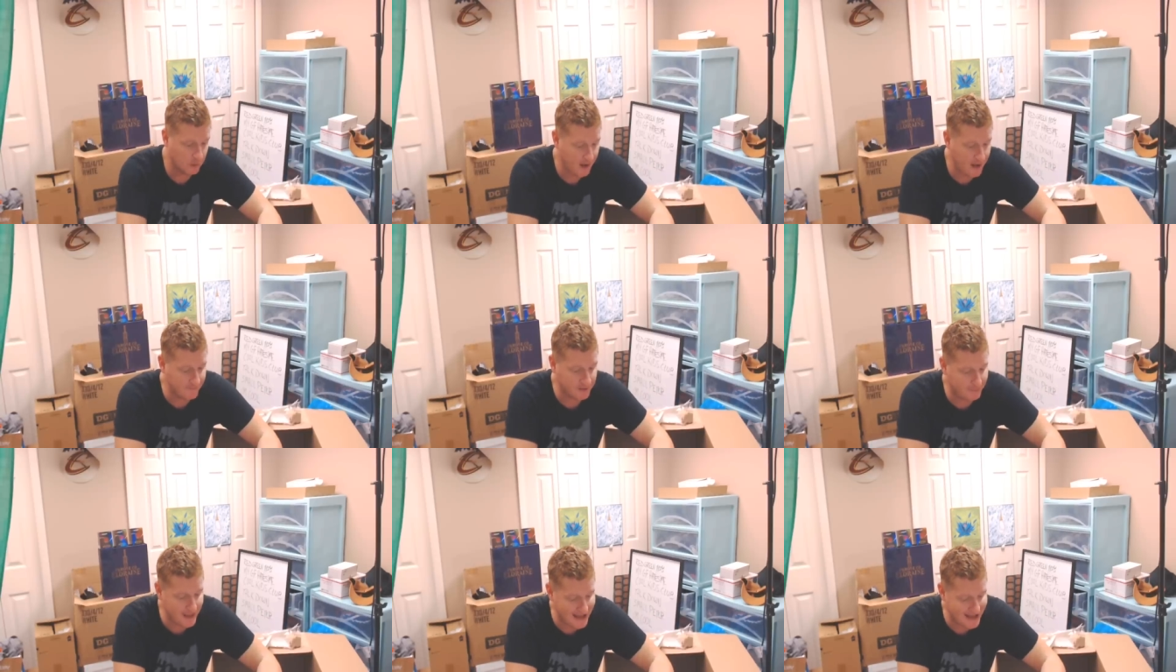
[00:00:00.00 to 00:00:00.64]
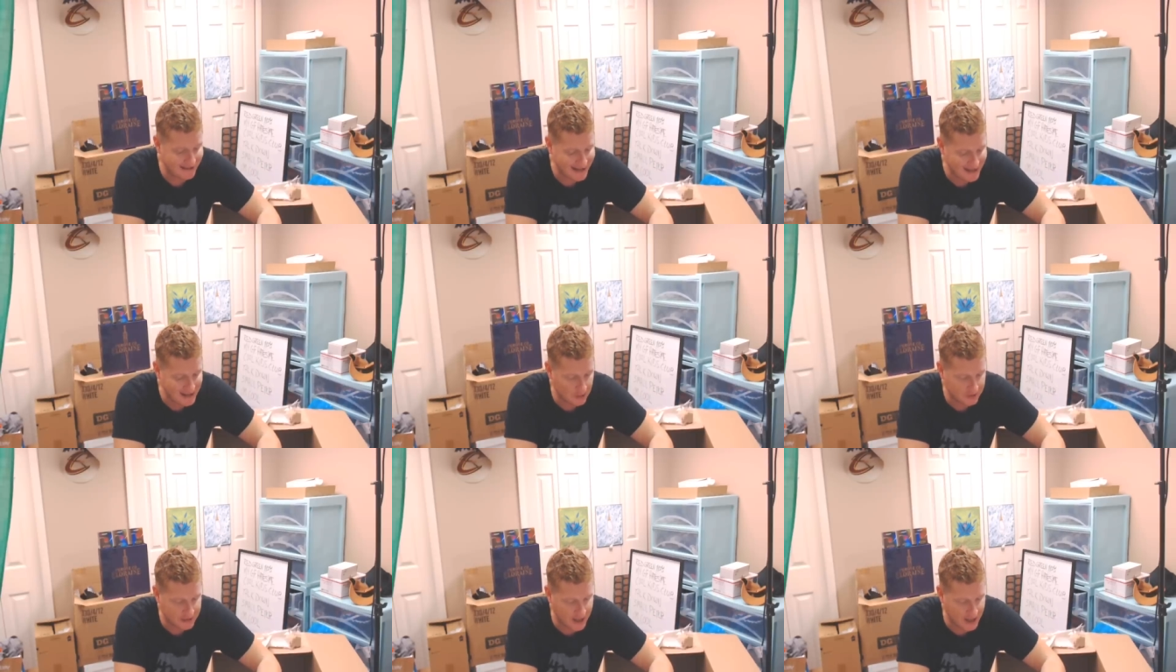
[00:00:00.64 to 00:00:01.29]
are having a bad day
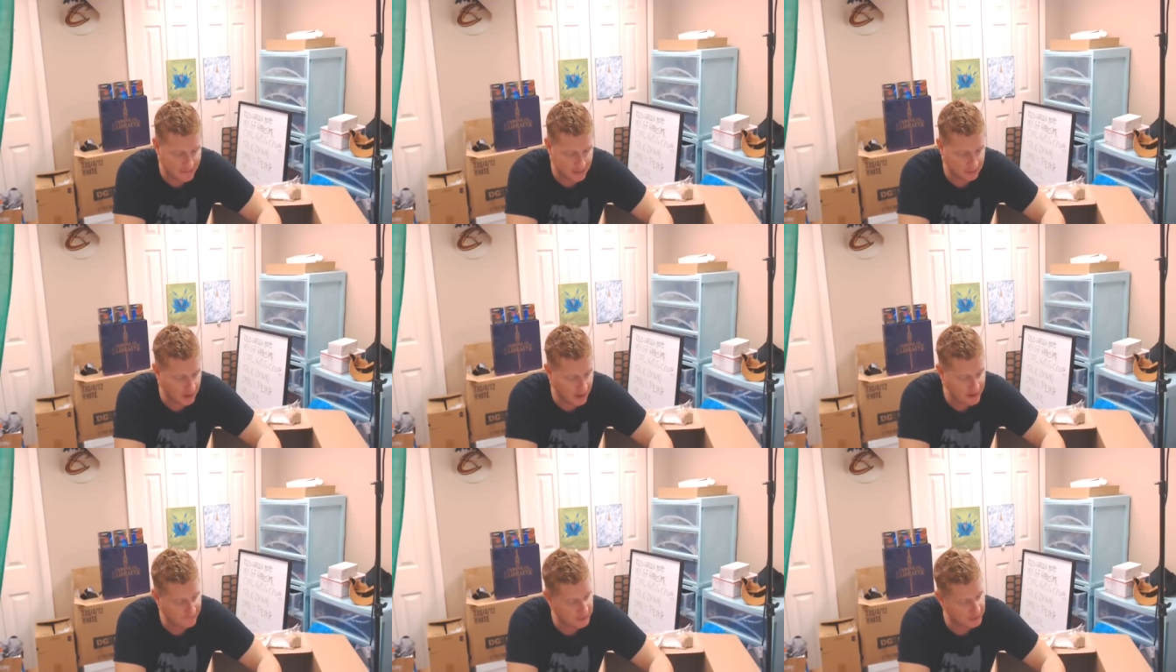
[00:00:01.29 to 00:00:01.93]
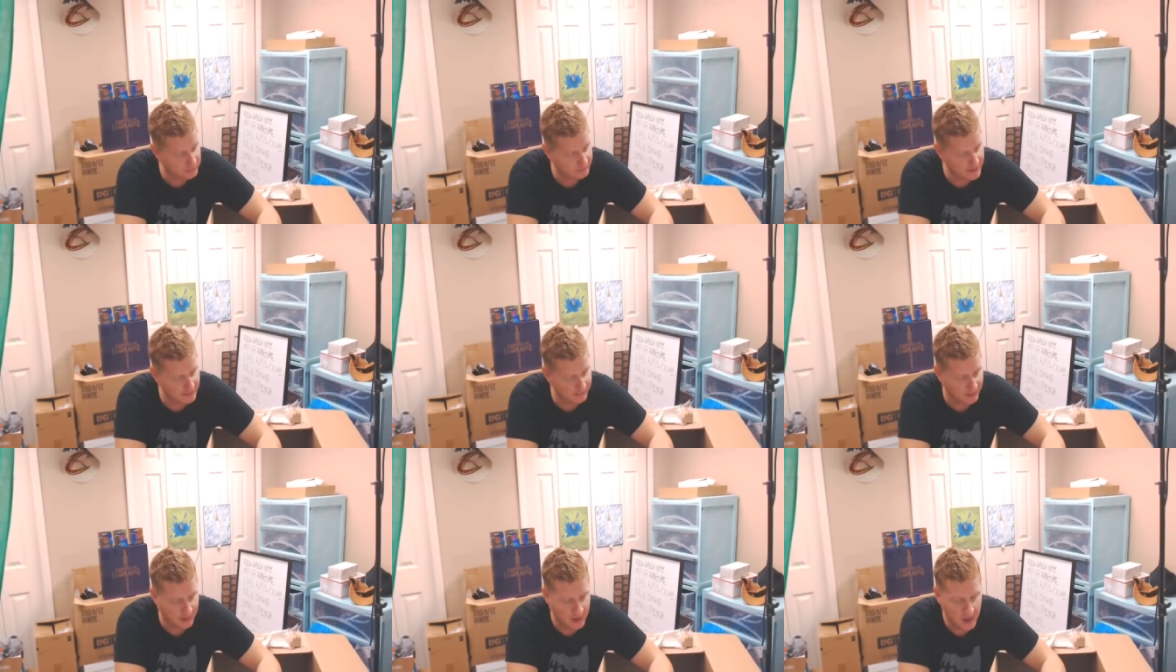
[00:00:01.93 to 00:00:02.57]
or time in your life, just
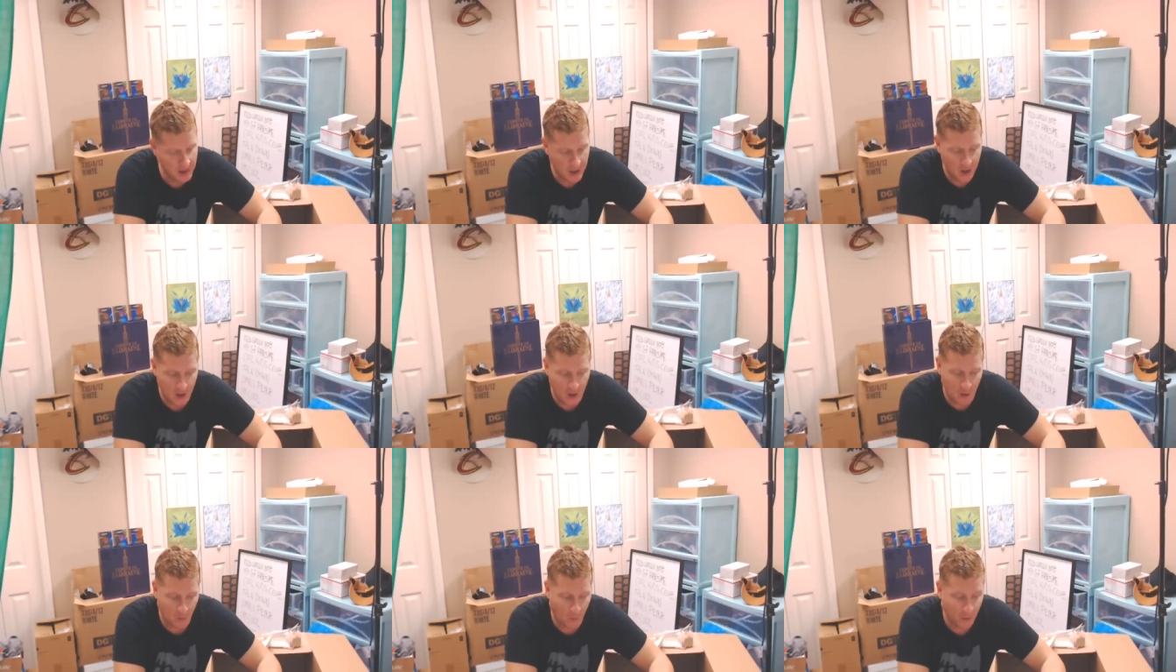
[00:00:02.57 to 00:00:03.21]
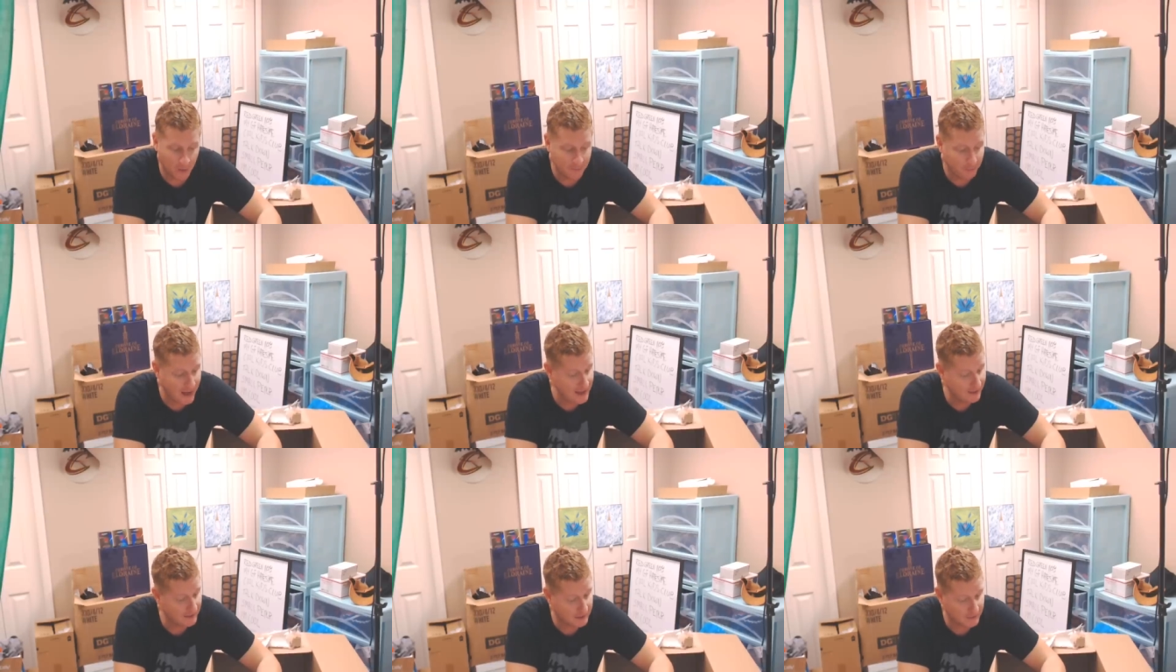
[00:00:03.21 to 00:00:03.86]
remember one
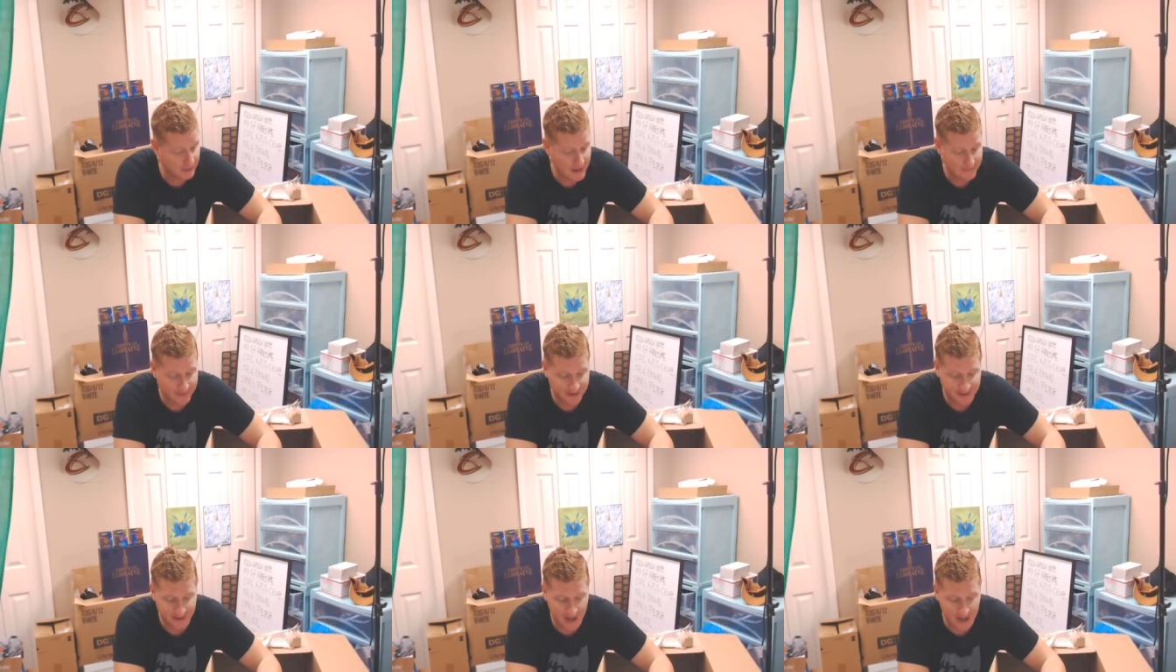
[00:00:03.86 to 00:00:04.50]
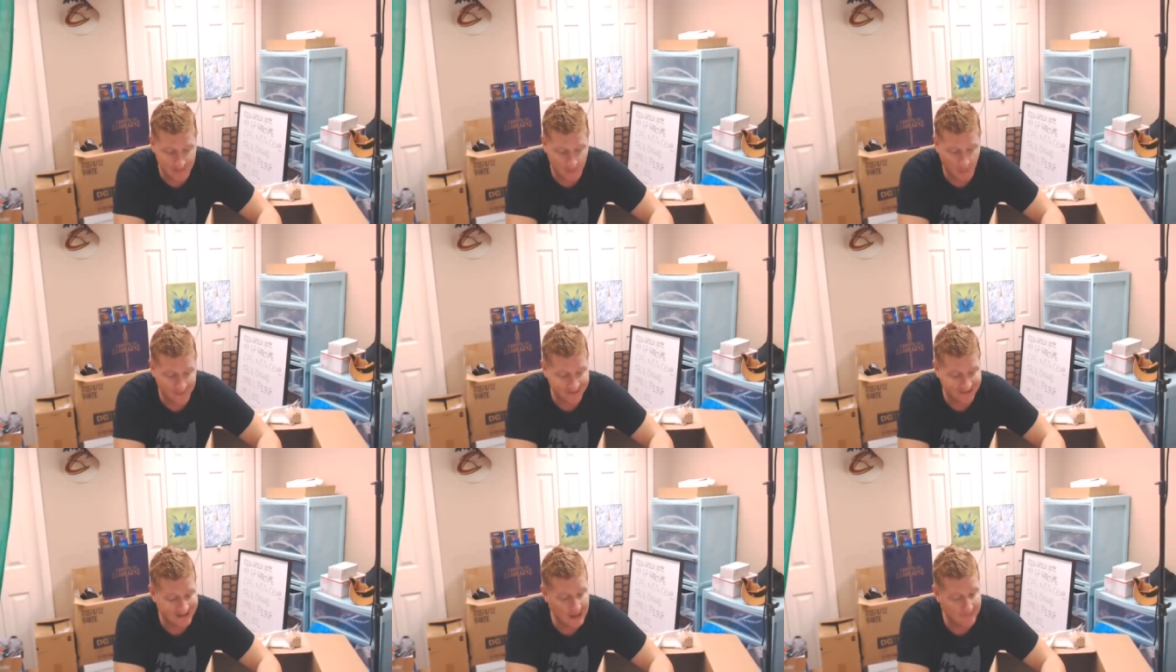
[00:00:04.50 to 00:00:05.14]
pile of crap at a time, one
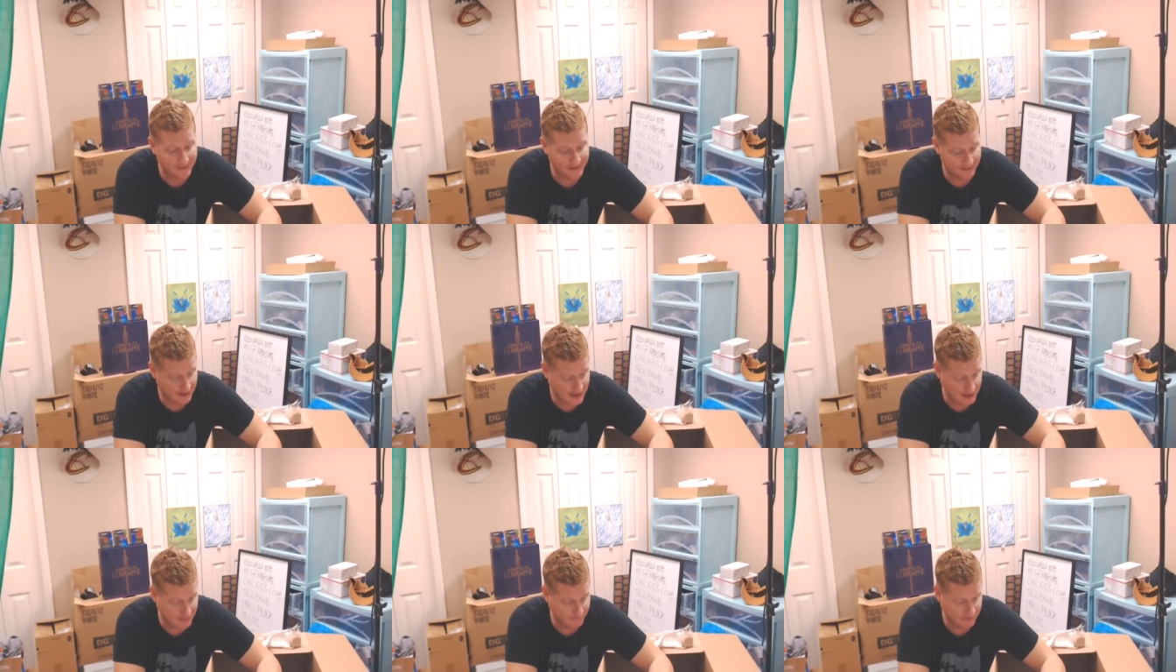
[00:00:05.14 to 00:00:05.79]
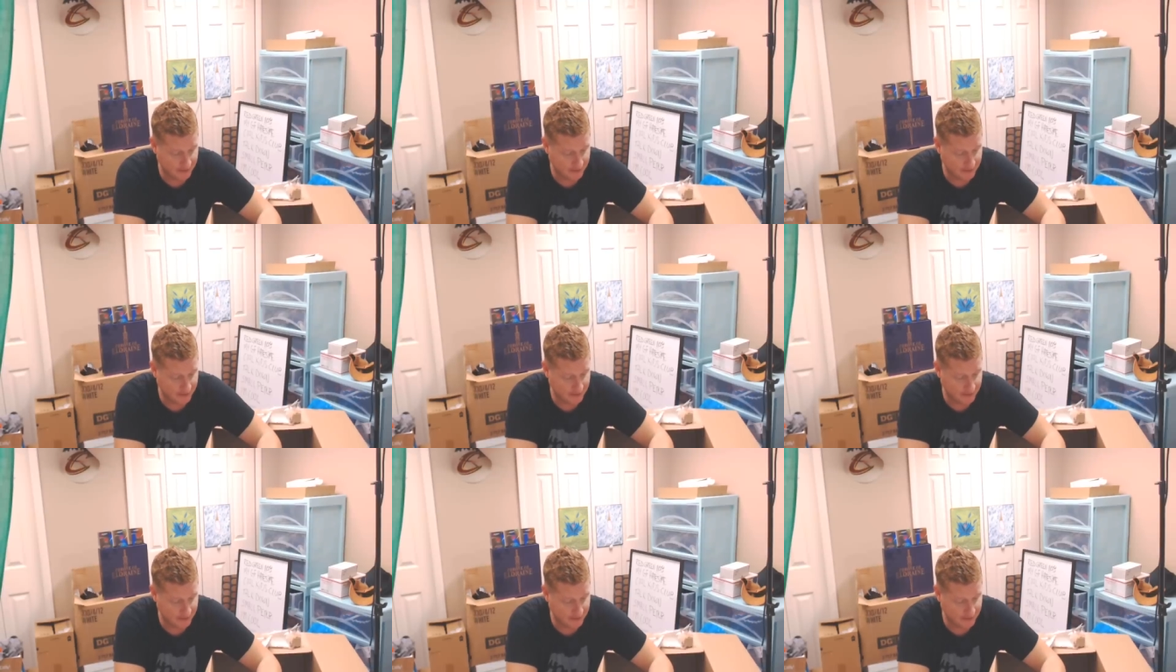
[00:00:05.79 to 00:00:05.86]
step at a time.